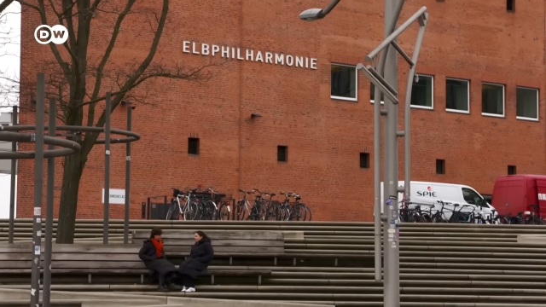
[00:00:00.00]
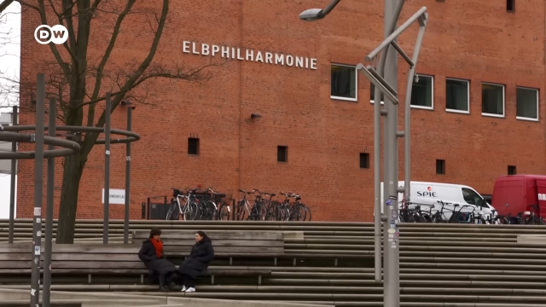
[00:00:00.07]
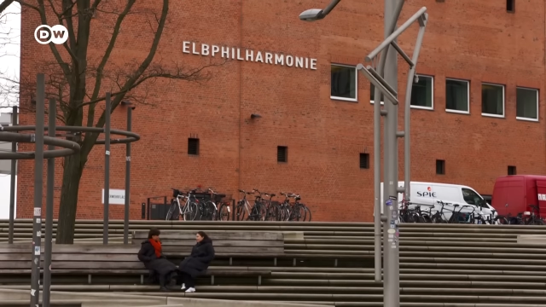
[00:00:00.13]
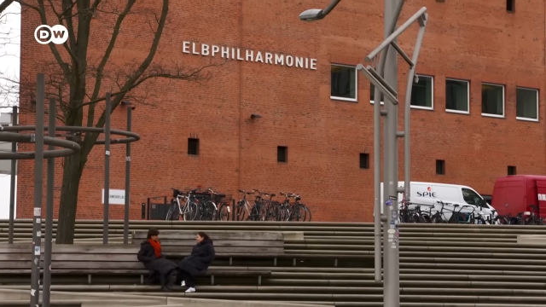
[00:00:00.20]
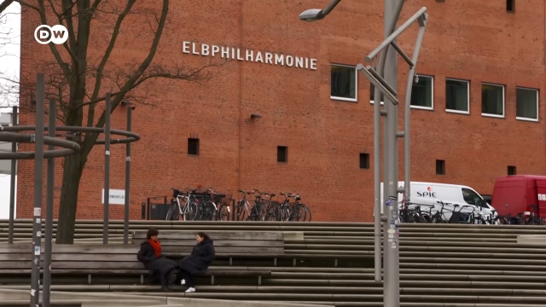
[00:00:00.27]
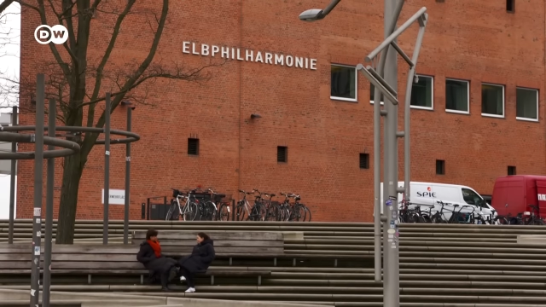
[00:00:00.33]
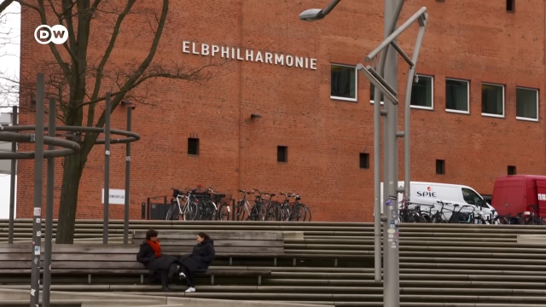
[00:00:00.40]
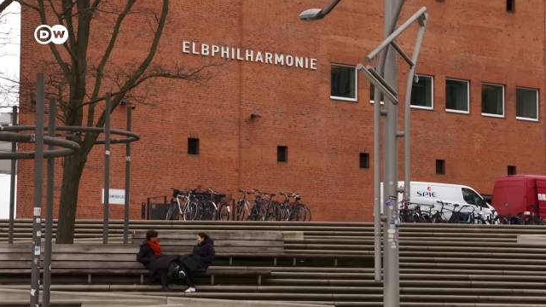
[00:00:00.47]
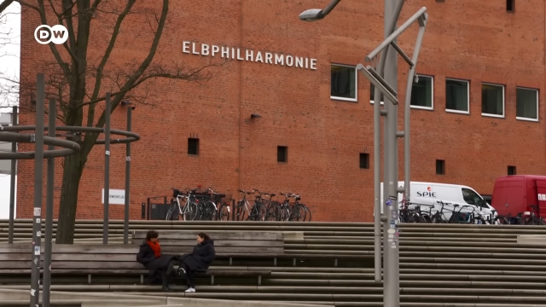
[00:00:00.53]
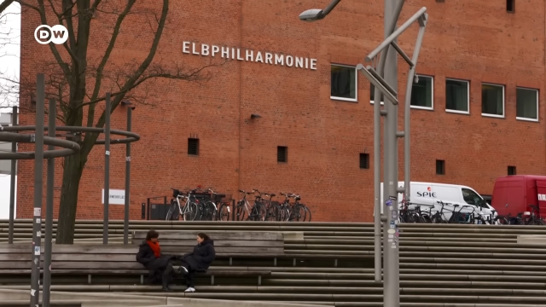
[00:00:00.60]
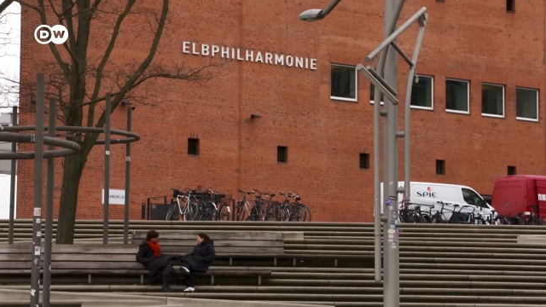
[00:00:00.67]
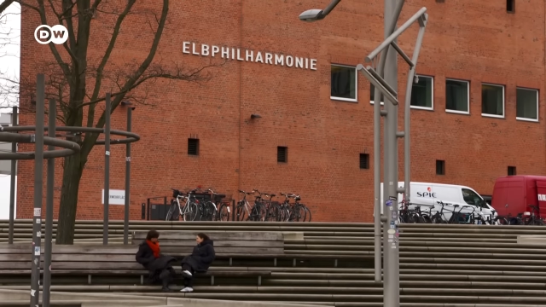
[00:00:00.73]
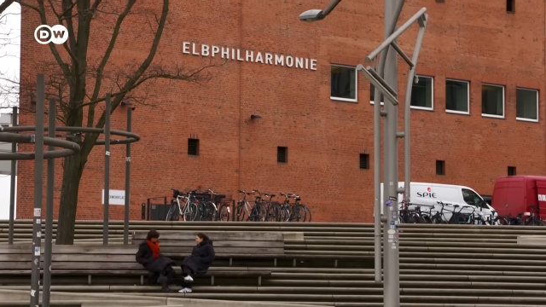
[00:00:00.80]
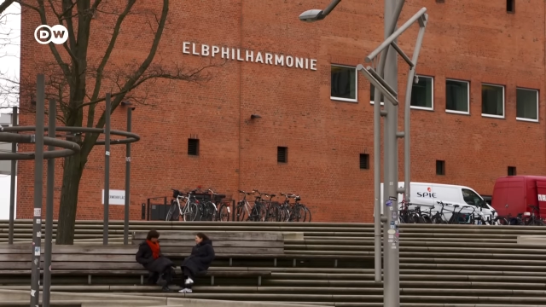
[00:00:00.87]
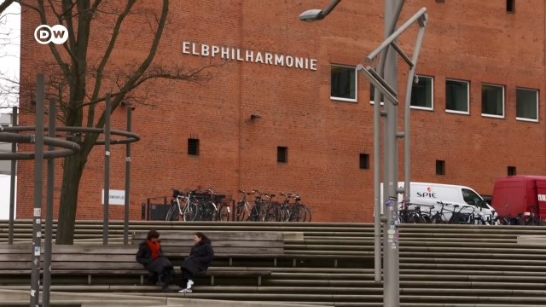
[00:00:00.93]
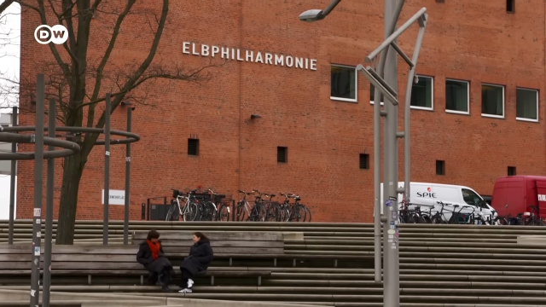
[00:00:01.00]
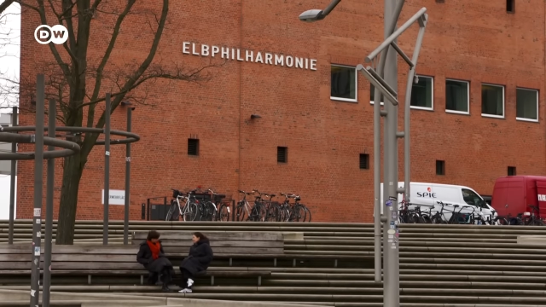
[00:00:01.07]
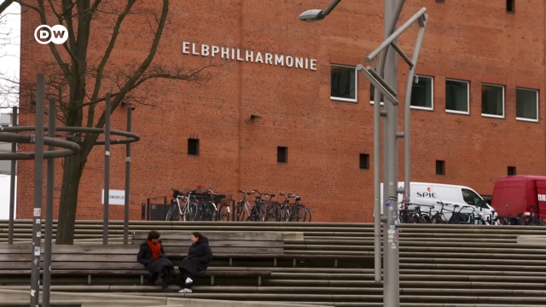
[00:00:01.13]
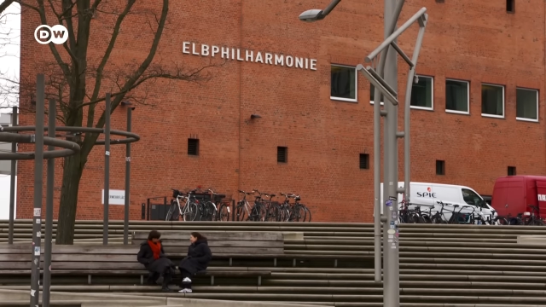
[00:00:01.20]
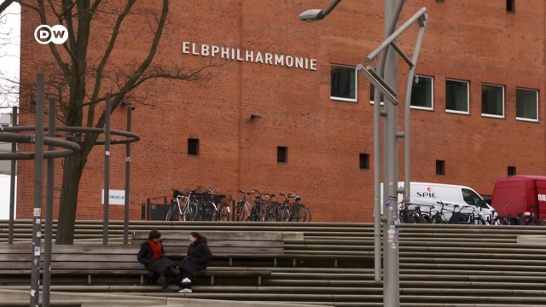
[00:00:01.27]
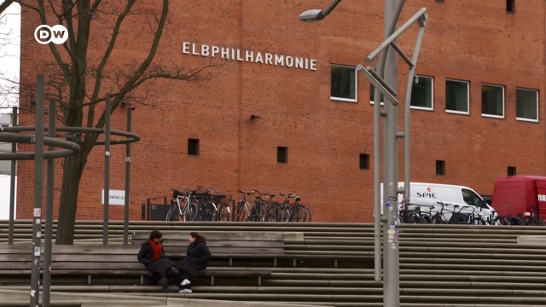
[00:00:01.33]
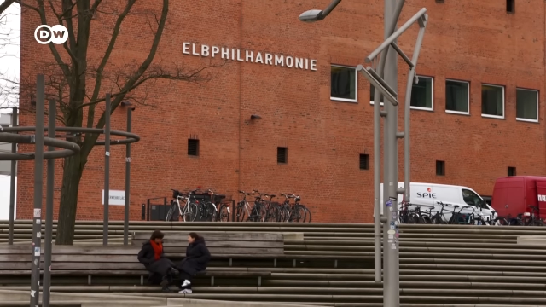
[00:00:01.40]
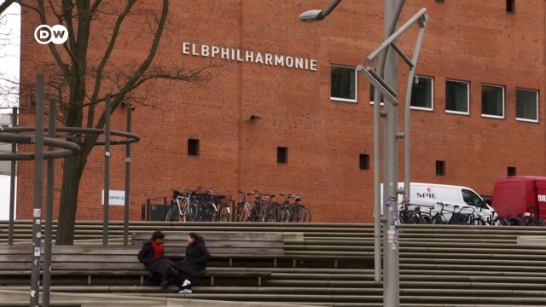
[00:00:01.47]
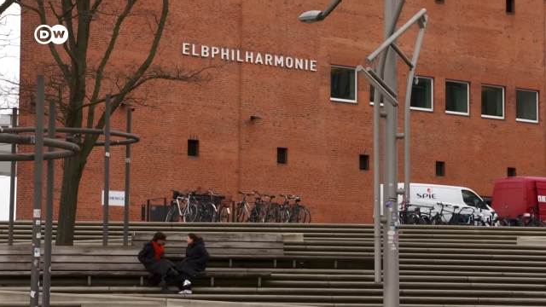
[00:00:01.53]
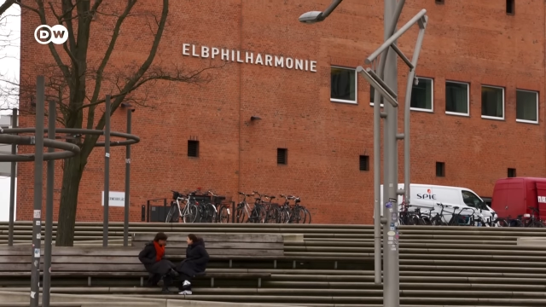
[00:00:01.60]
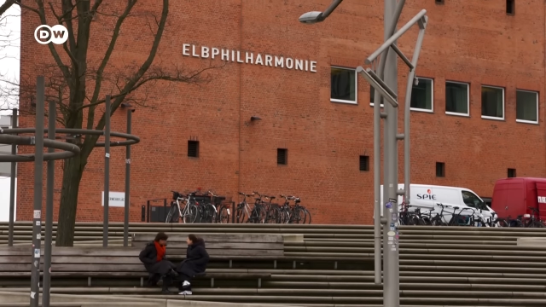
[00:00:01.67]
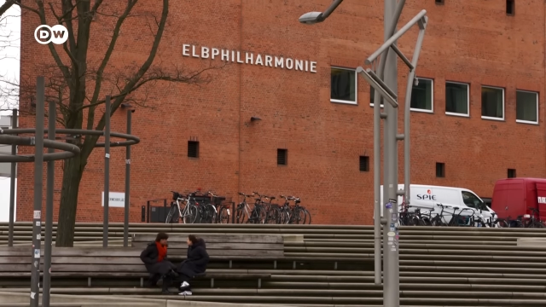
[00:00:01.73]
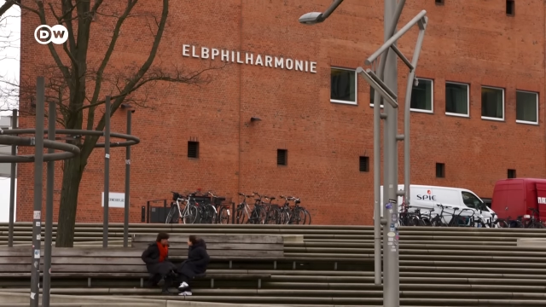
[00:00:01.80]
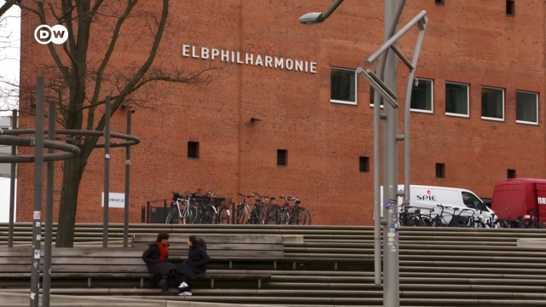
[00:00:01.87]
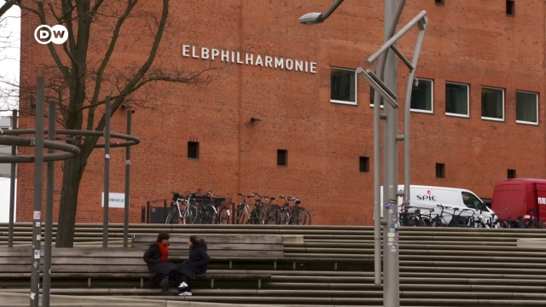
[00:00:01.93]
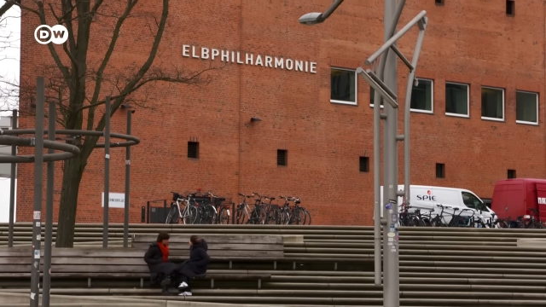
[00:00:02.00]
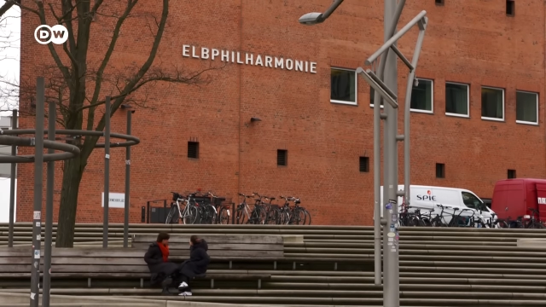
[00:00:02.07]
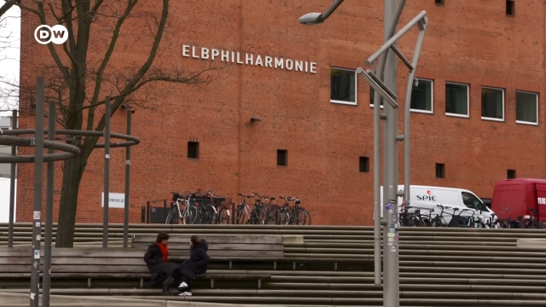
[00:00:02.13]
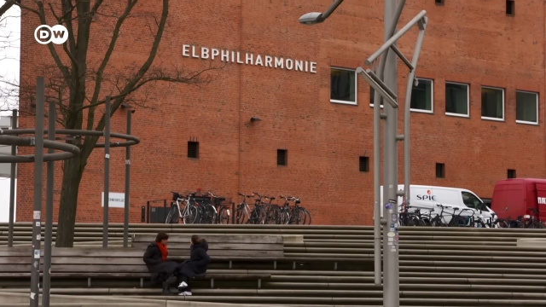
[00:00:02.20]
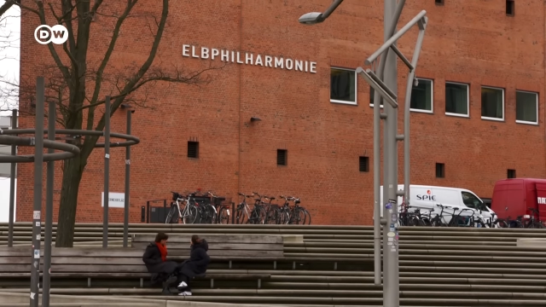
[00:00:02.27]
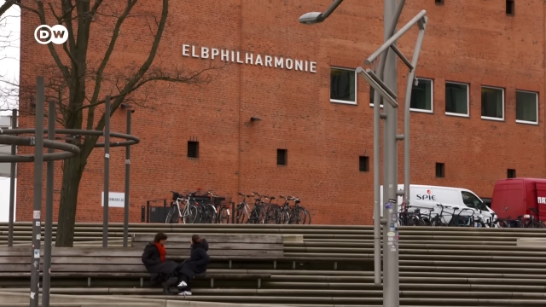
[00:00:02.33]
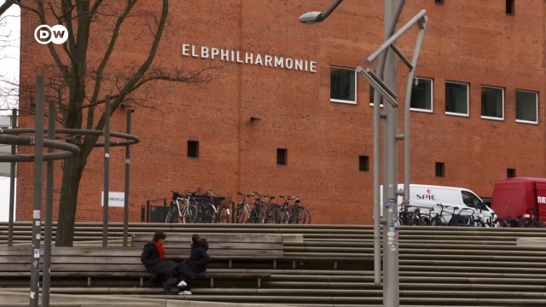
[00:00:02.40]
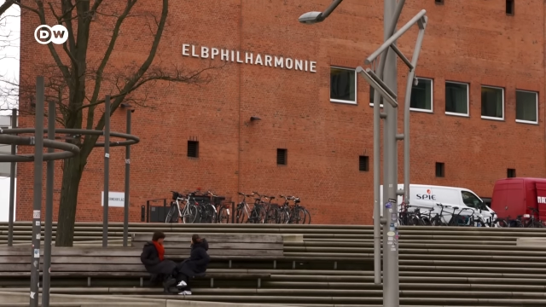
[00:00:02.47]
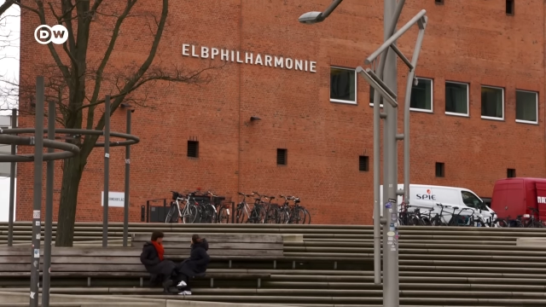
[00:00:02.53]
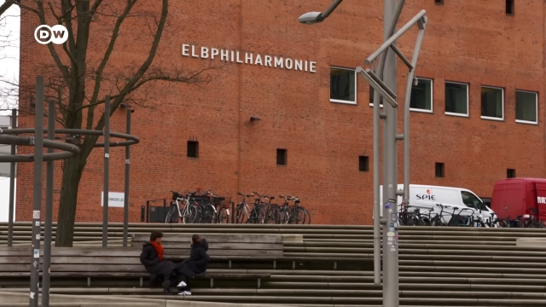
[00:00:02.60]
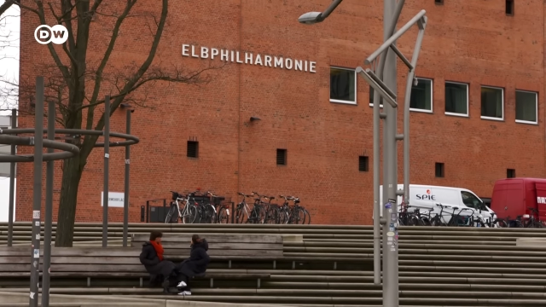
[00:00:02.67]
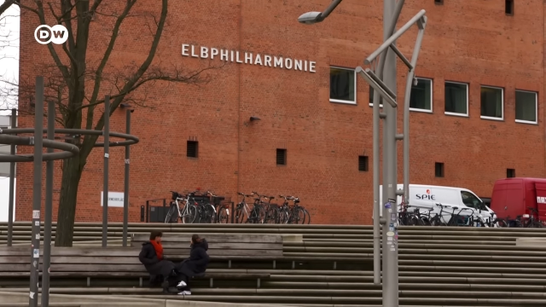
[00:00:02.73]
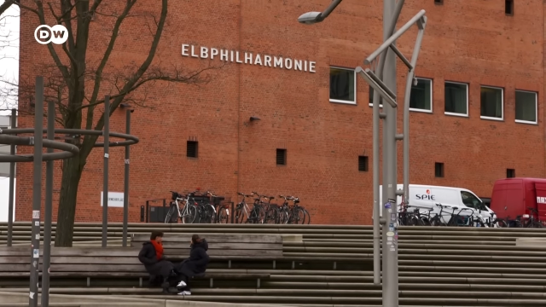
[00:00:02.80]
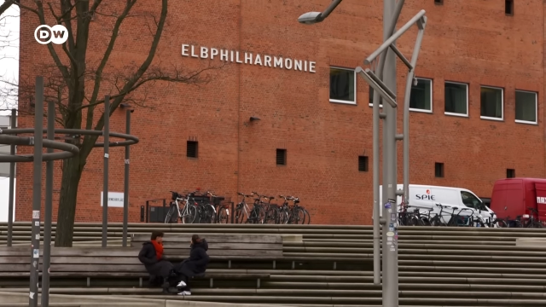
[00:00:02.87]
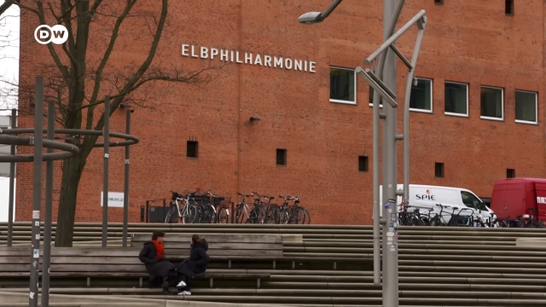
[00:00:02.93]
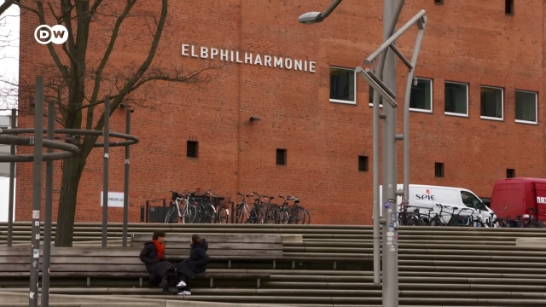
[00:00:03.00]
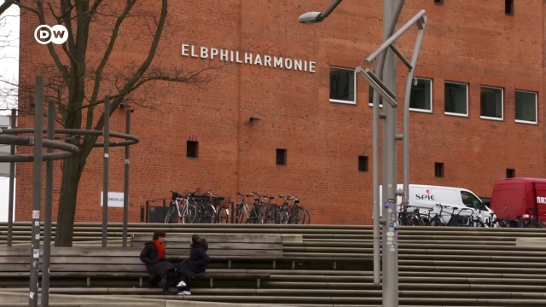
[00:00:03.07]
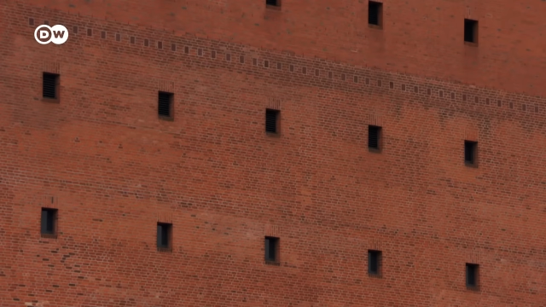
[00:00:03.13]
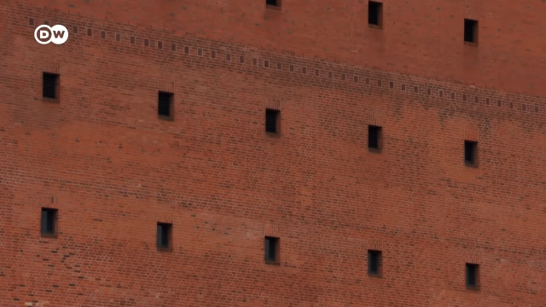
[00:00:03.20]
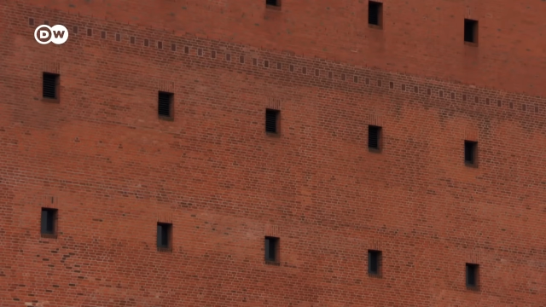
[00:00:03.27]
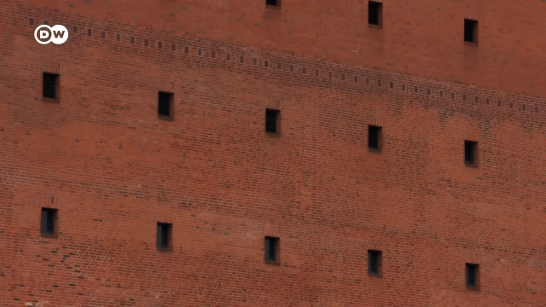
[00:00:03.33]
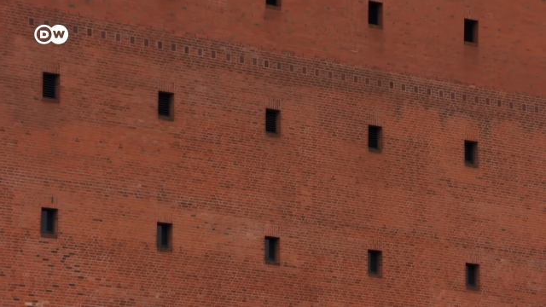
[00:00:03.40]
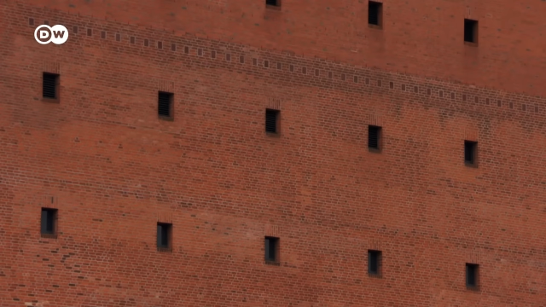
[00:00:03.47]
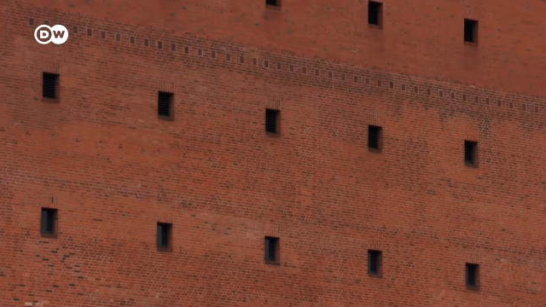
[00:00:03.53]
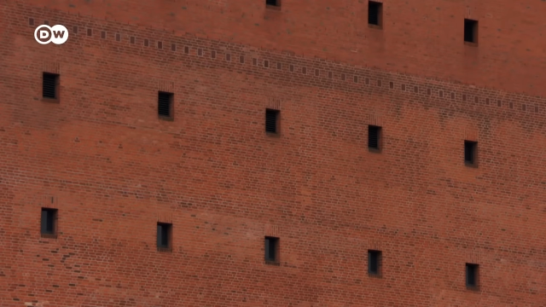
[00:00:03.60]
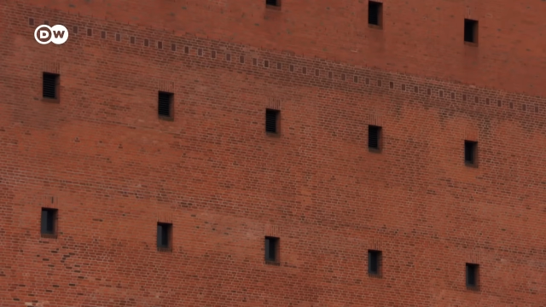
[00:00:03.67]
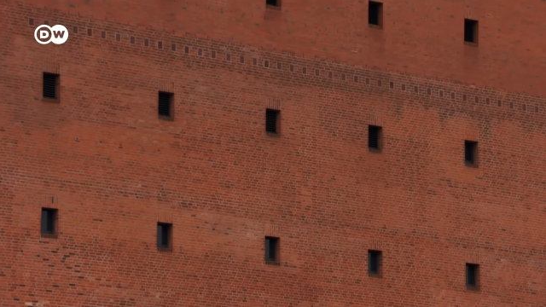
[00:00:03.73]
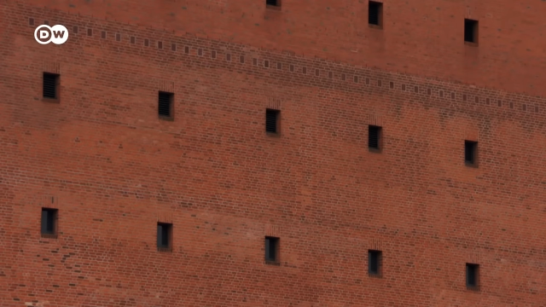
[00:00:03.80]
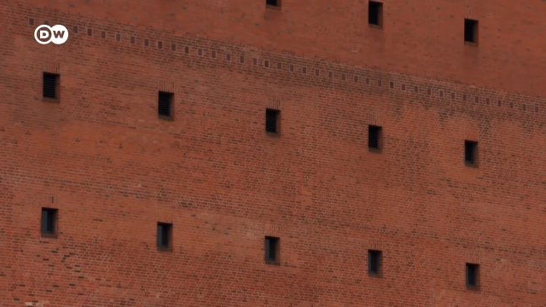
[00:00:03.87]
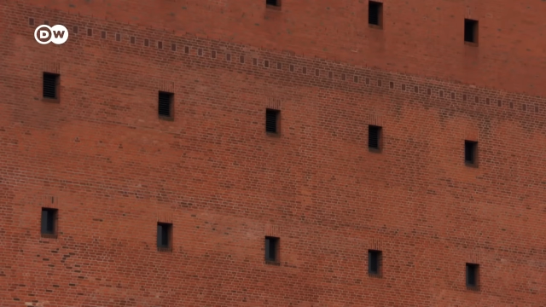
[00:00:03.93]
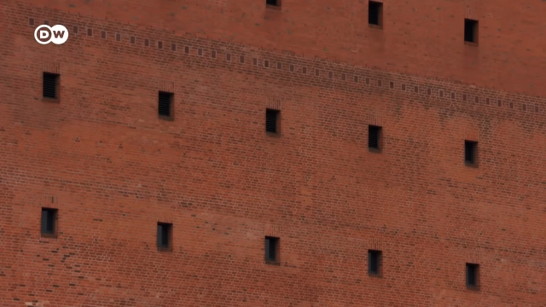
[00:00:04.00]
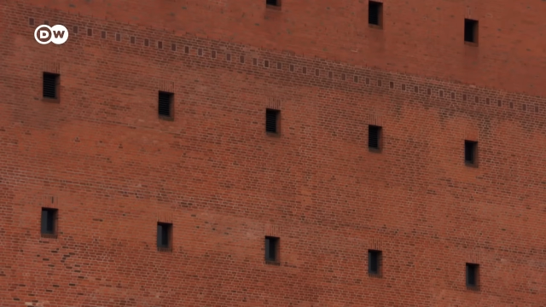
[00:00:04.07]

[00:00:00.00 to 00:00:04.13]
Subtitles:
Nobody's mouth can be seen.